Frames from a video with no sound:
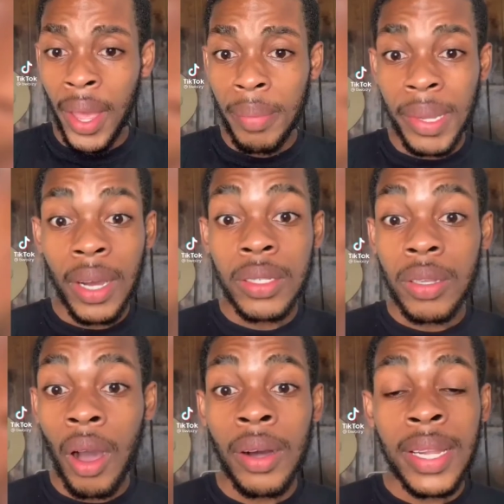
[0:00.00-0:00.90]
Because
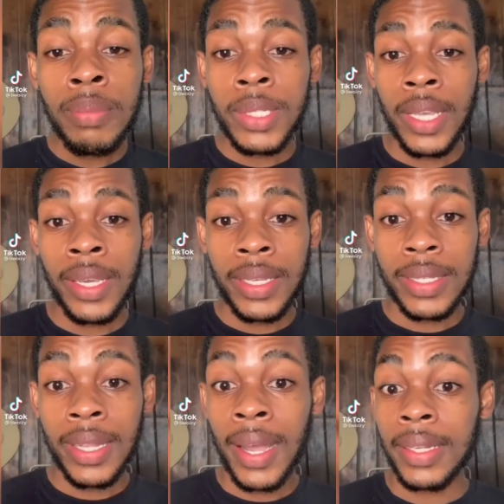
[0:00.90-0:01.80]
all I'm saying
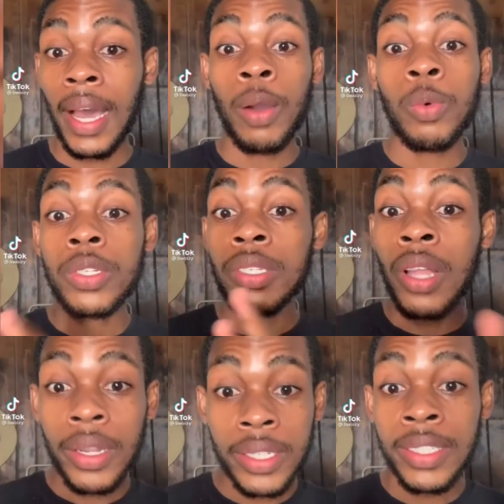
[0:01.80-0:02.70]
is that I was
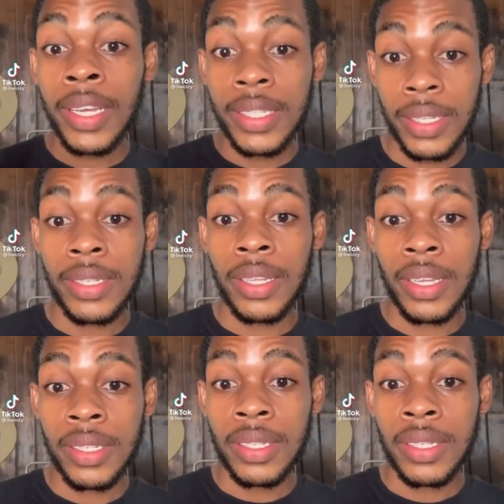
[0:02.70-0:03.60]
not in
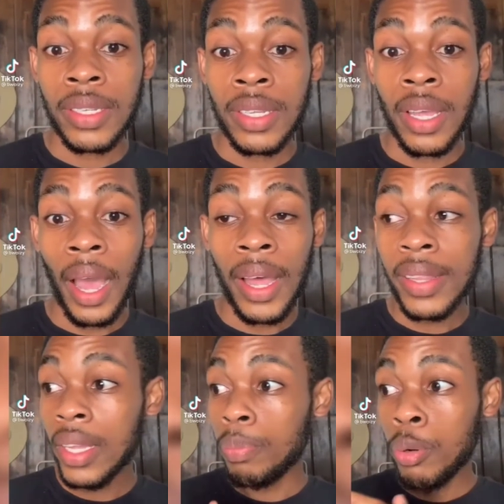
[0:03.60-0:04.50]
existence.
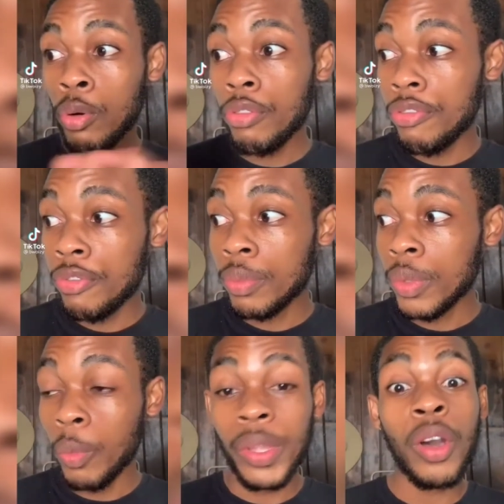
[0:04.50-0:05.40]
And then poof,
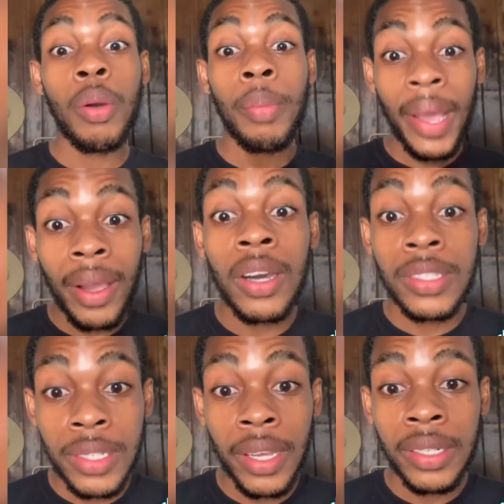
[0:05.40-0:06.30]
without my
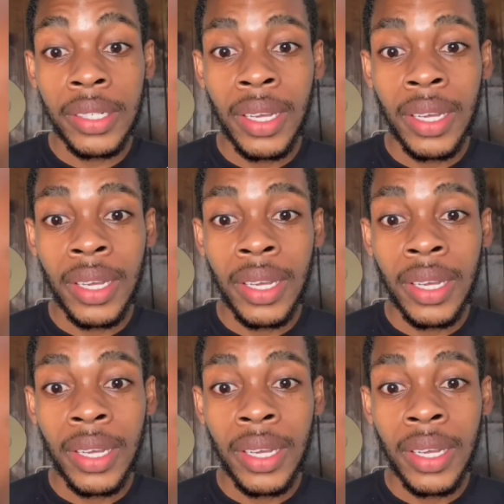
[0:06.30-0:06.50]
consent,